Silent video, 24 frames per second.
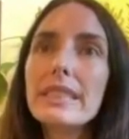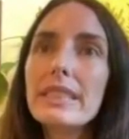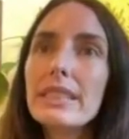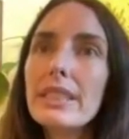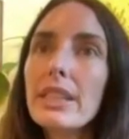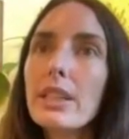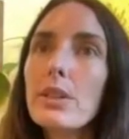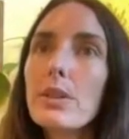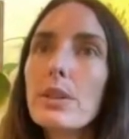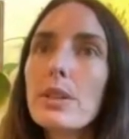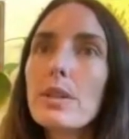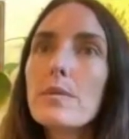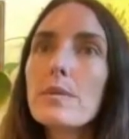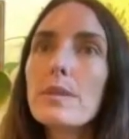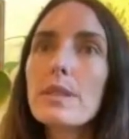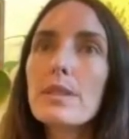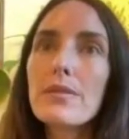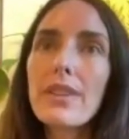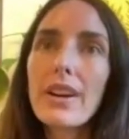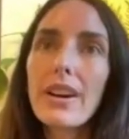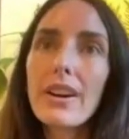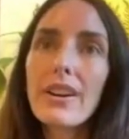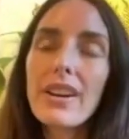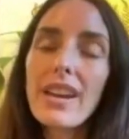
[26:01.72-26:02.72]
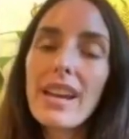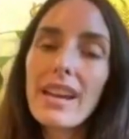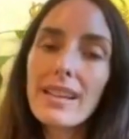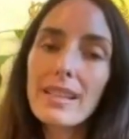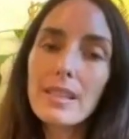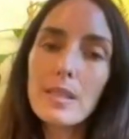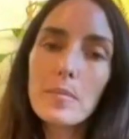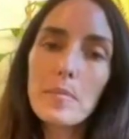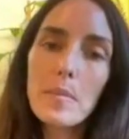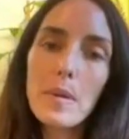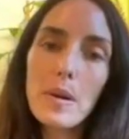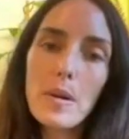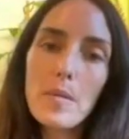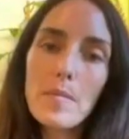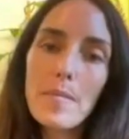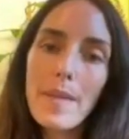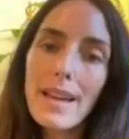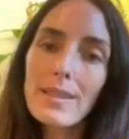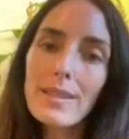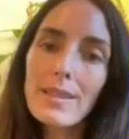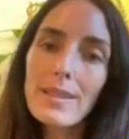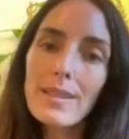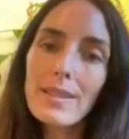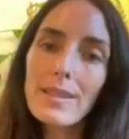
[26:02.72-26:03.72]
you know he was very
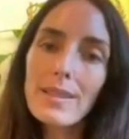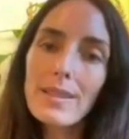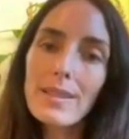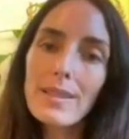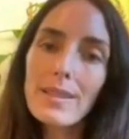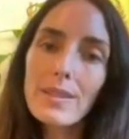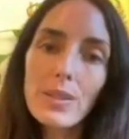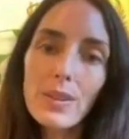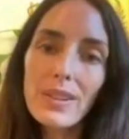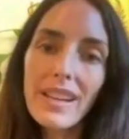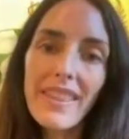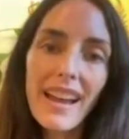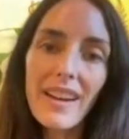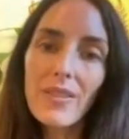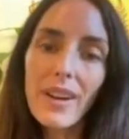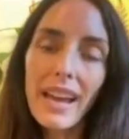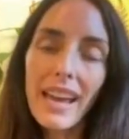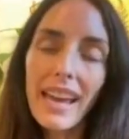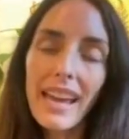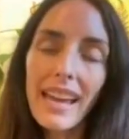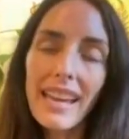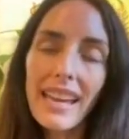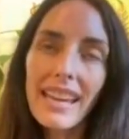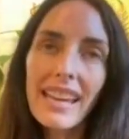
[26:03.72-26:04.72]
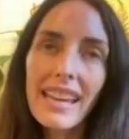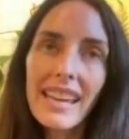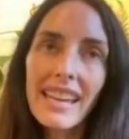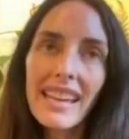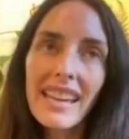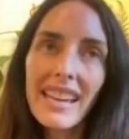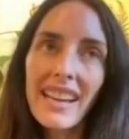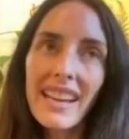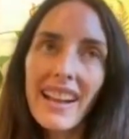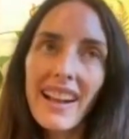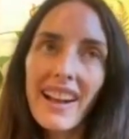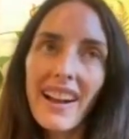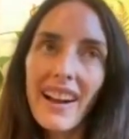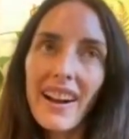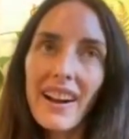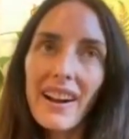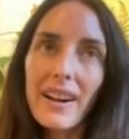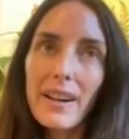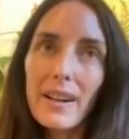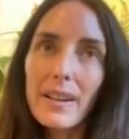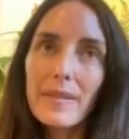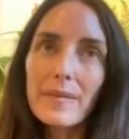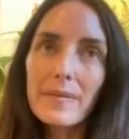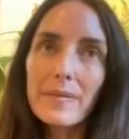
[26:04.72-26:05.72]
experimental in that way
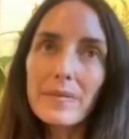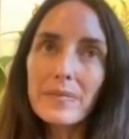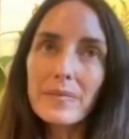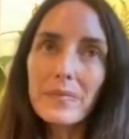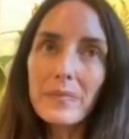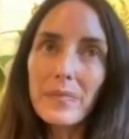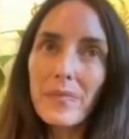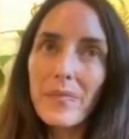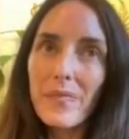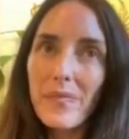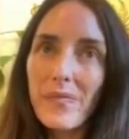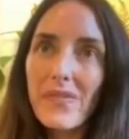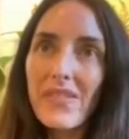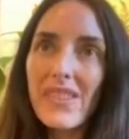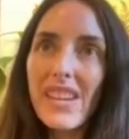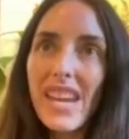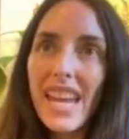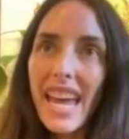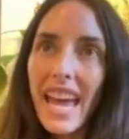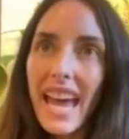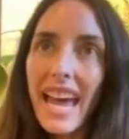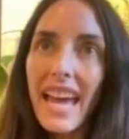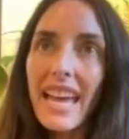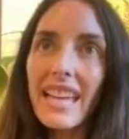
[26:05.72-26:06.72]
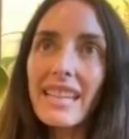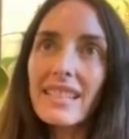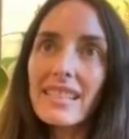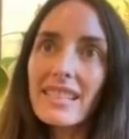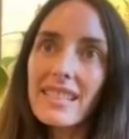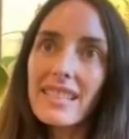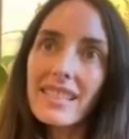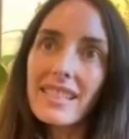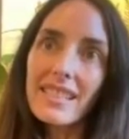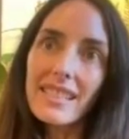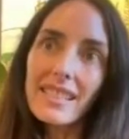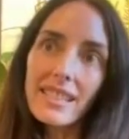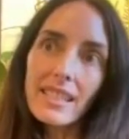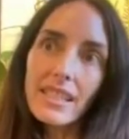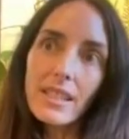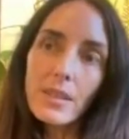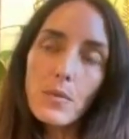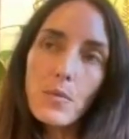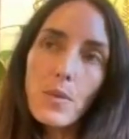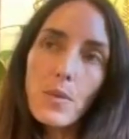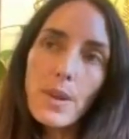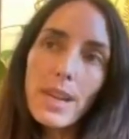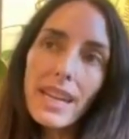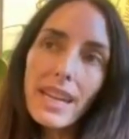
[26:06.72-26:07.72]
um and
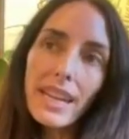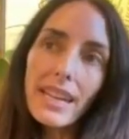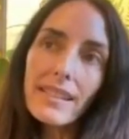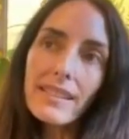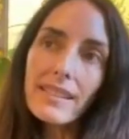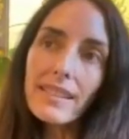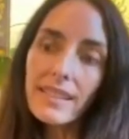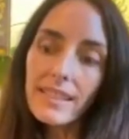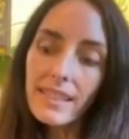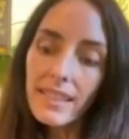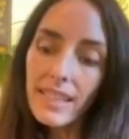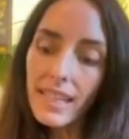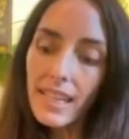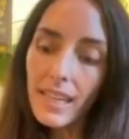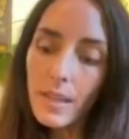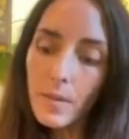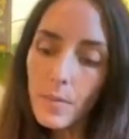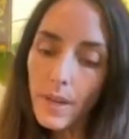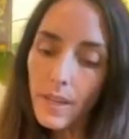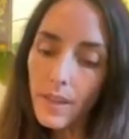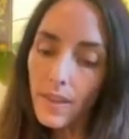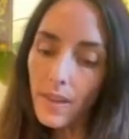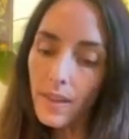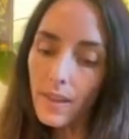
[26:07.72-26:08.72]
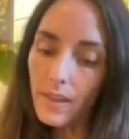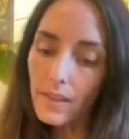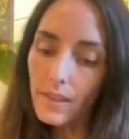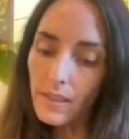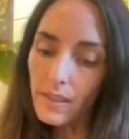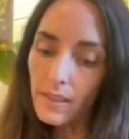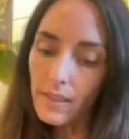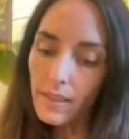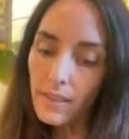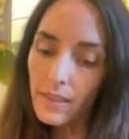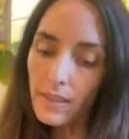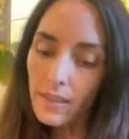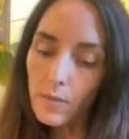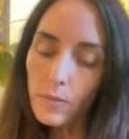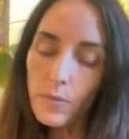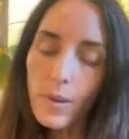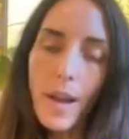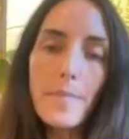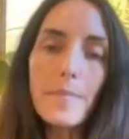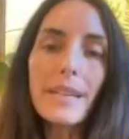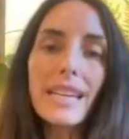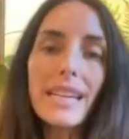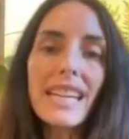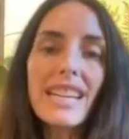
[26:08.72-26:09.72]
we can see with this
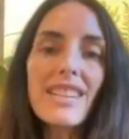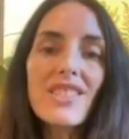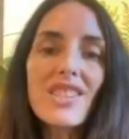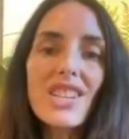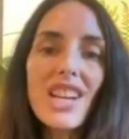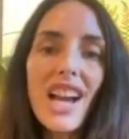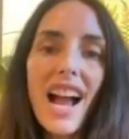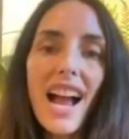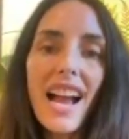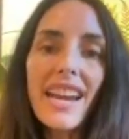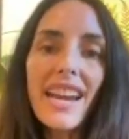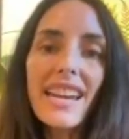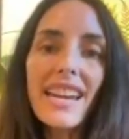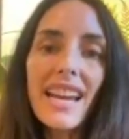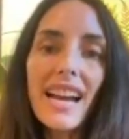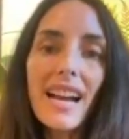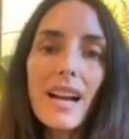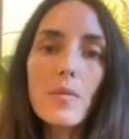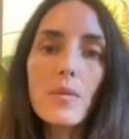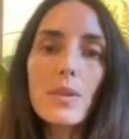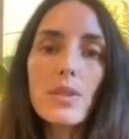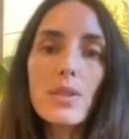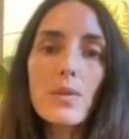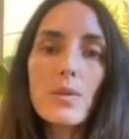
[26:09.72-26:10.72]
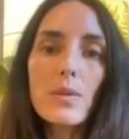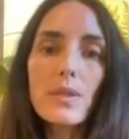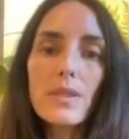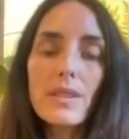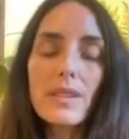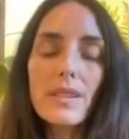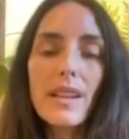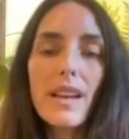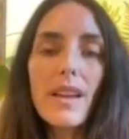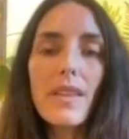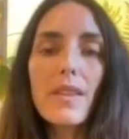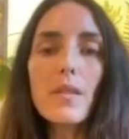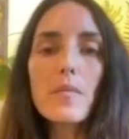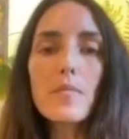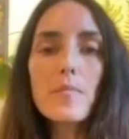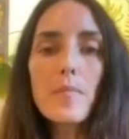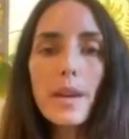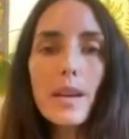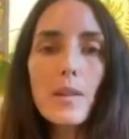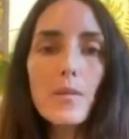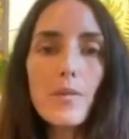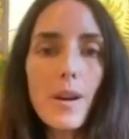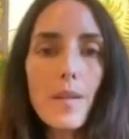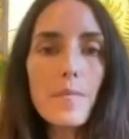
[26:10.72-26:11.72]
remedy china which was another
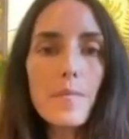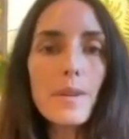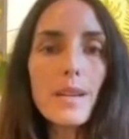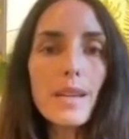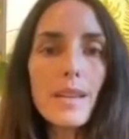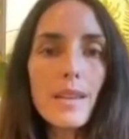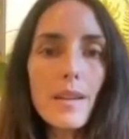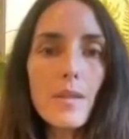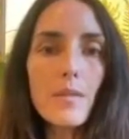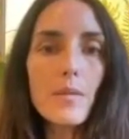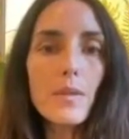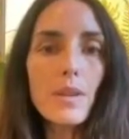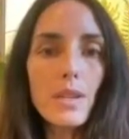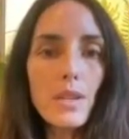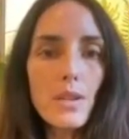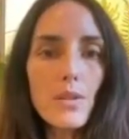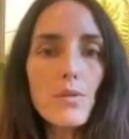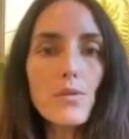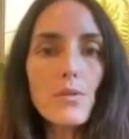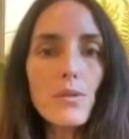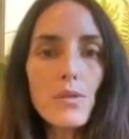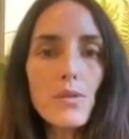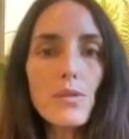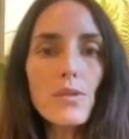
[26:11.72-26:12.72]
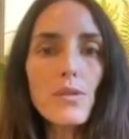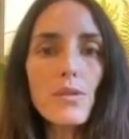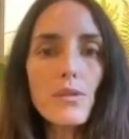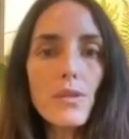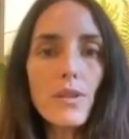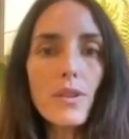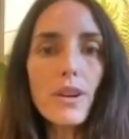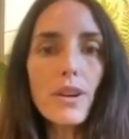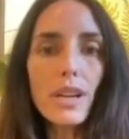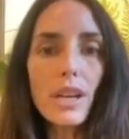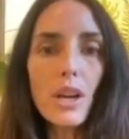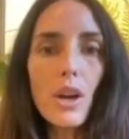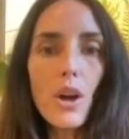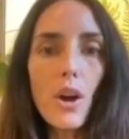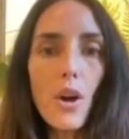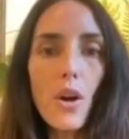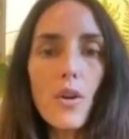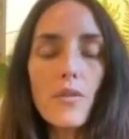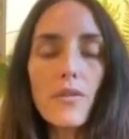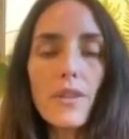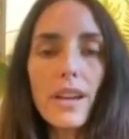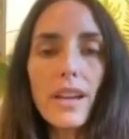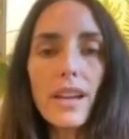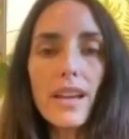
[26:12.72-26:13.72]
big remedy that we used during
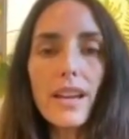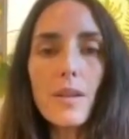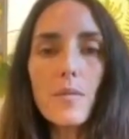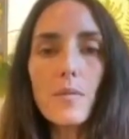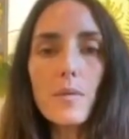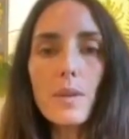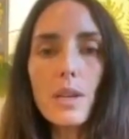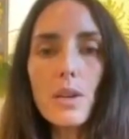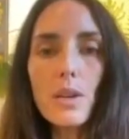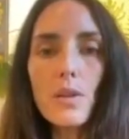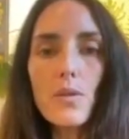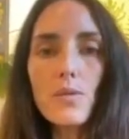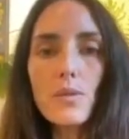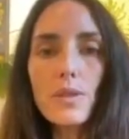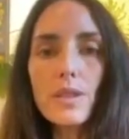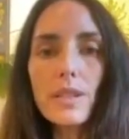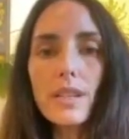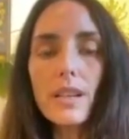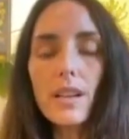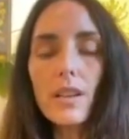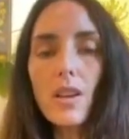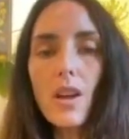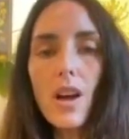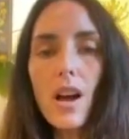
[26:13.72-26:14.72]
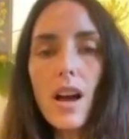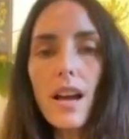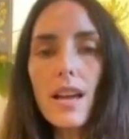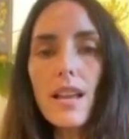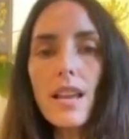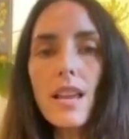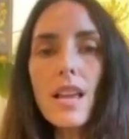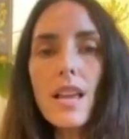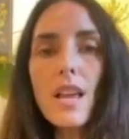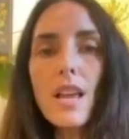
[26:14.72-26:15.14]
covid and we use it a lot